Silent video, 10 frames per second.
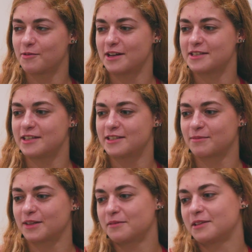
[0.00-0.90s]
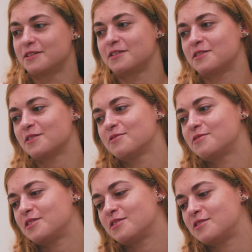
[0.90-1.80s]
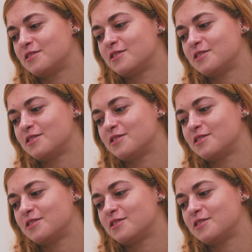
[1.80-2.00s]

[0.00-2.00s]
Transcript: when I see something, I'm like, so do